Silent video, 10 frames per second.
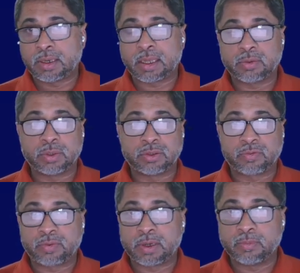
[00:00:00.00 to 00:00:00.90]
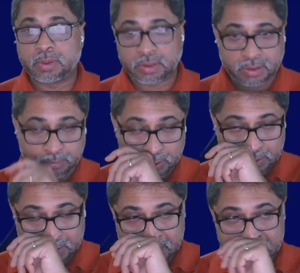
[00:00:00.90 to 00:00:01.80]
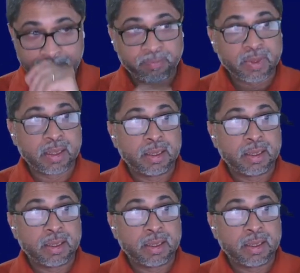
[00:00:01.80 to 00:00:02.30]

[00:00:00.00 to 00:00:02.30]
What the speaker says: language or framework communities,